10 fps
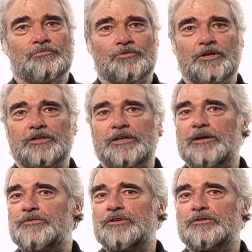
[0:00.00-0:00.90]
We're not going to
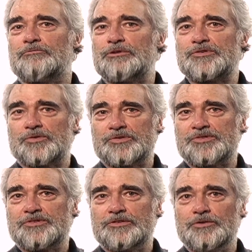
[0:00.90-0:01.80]
have the
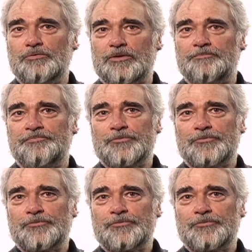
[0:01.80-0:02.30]
resources to do it